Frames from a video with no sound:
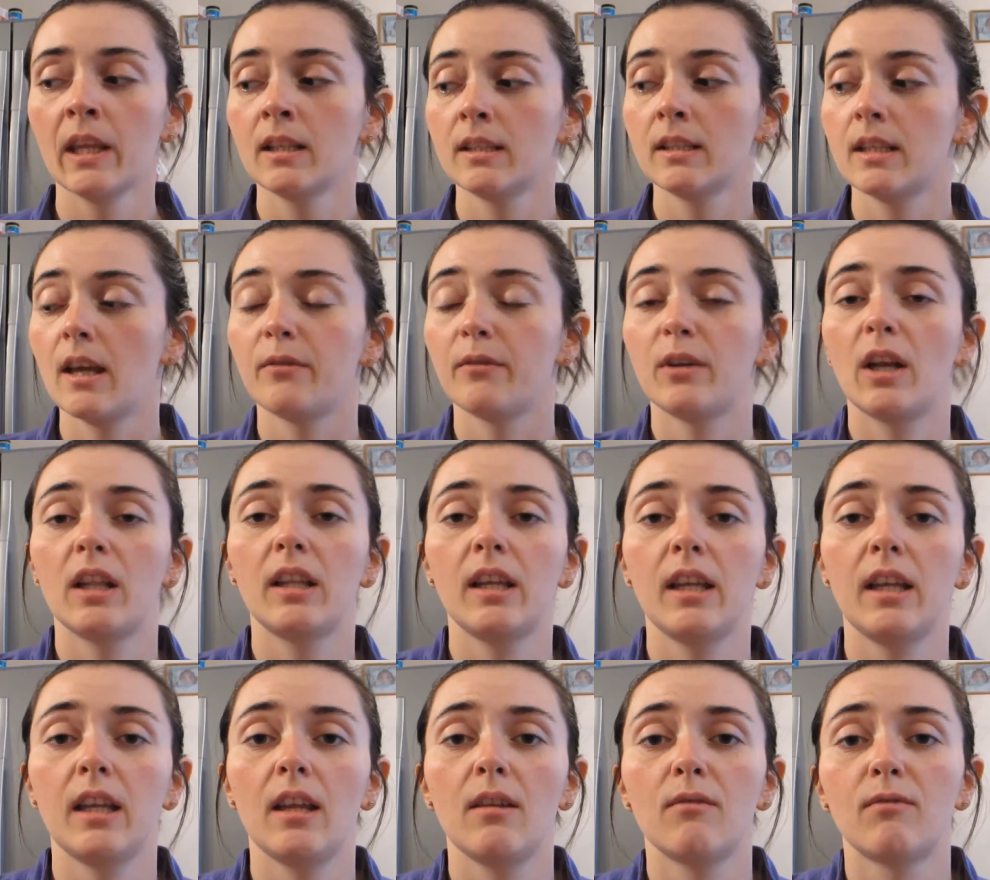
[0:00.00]

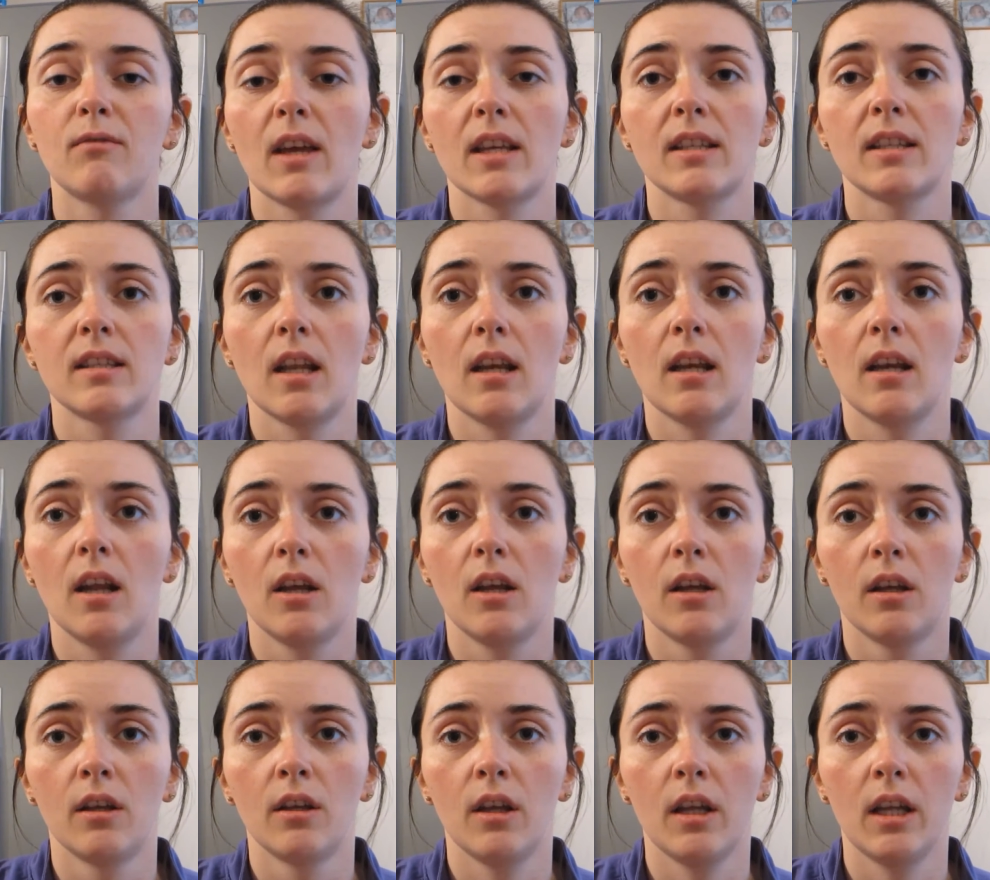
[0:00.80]
definitely invest in
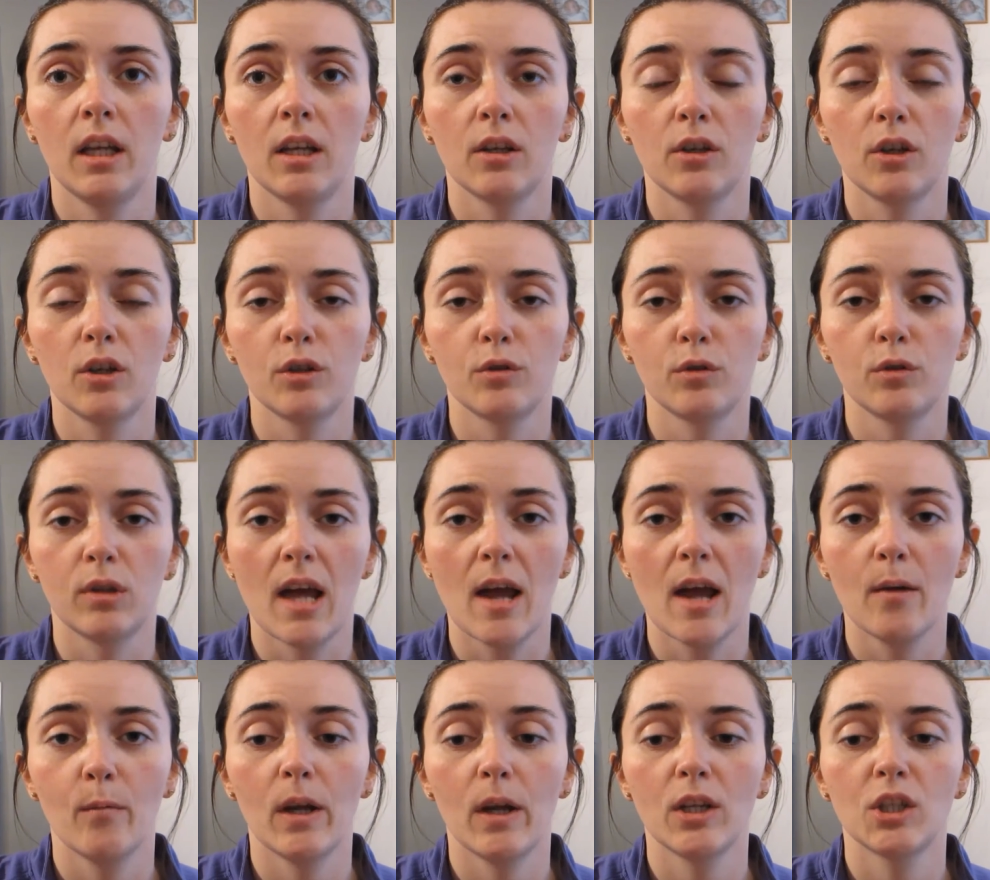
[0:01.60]
a good
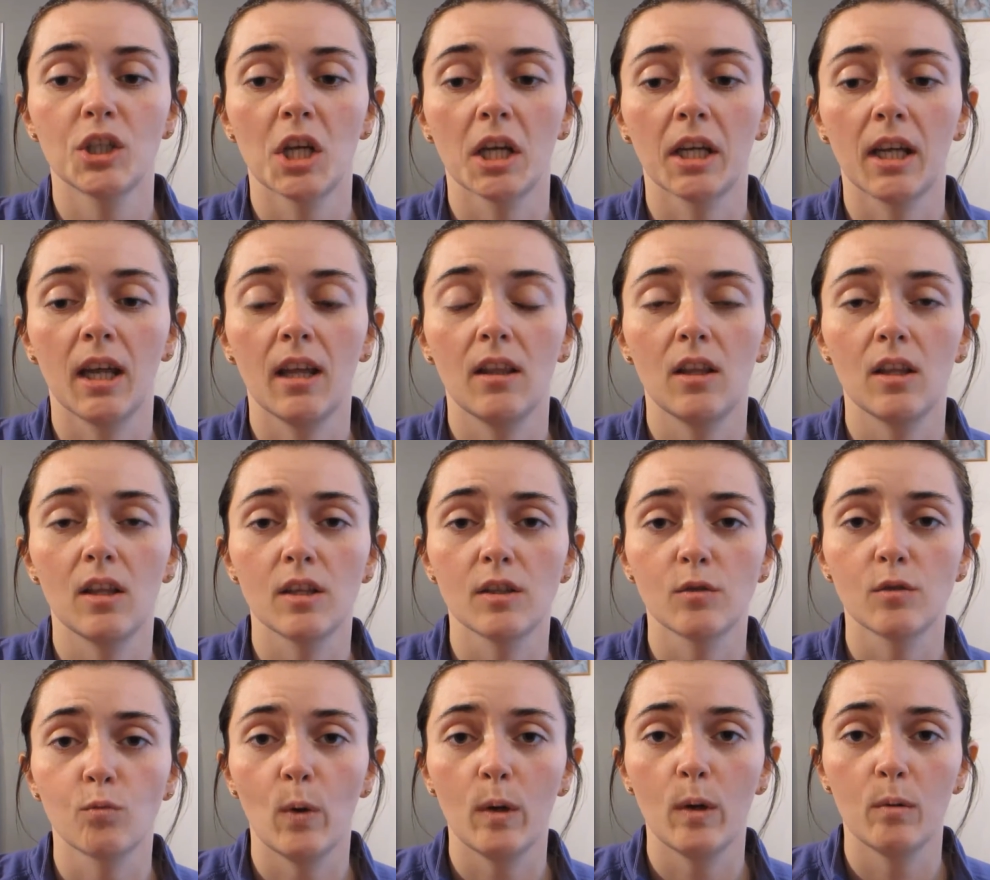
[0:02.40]
lightweight jacket
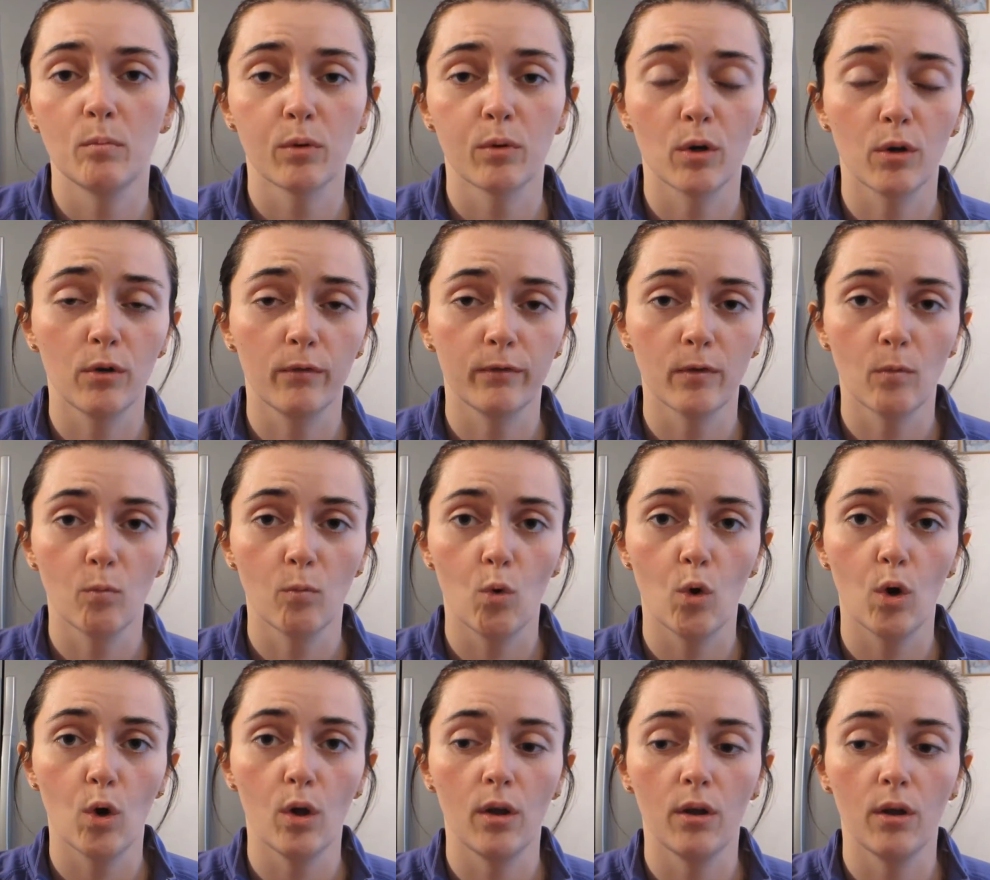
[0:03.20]
that's windproof
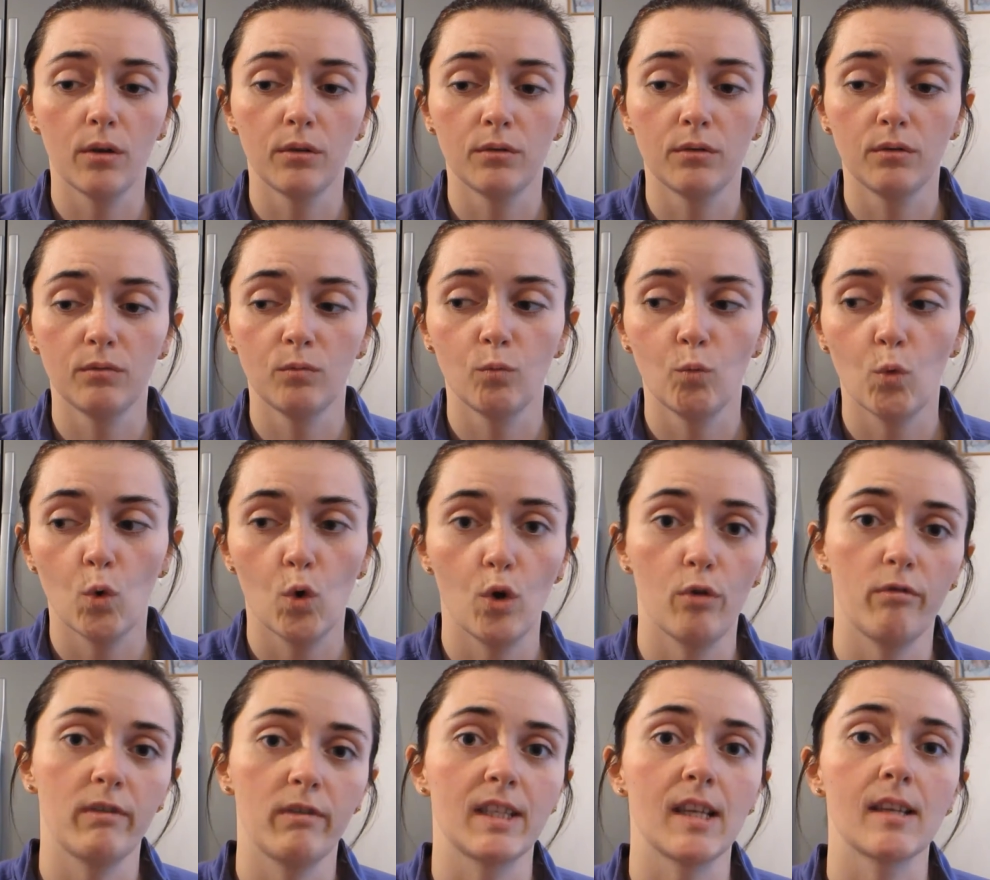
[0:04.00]
and
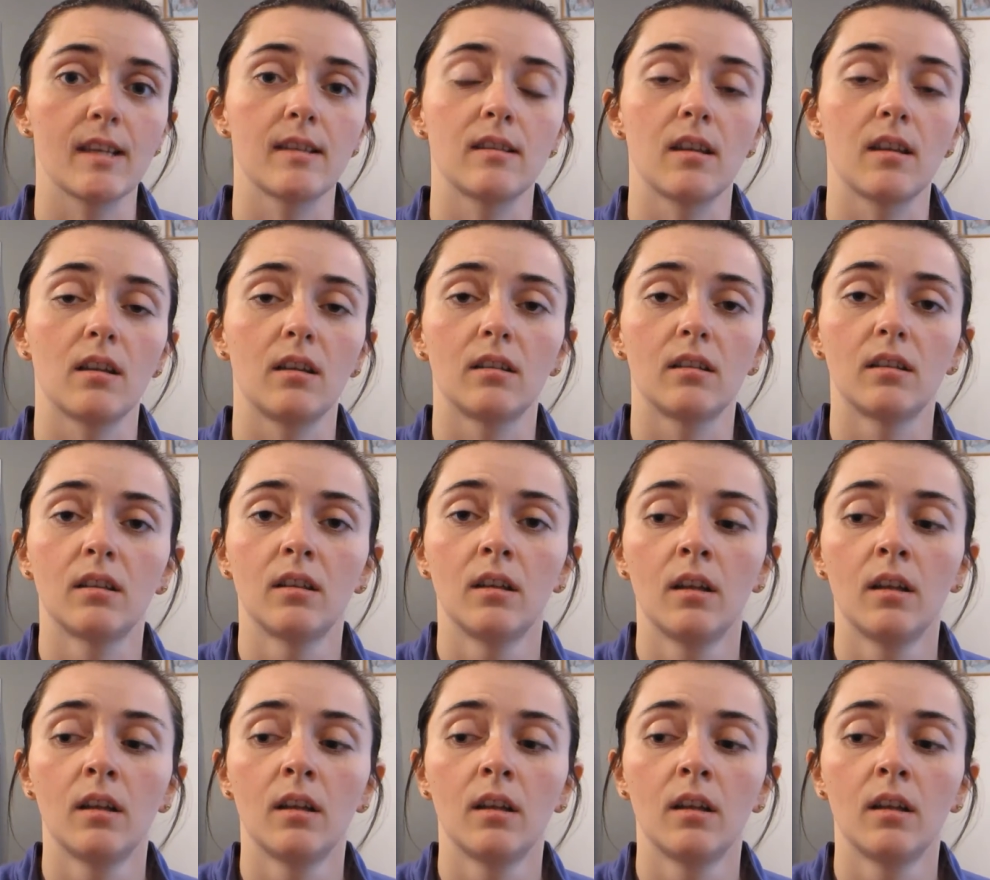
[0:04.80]
water resistant.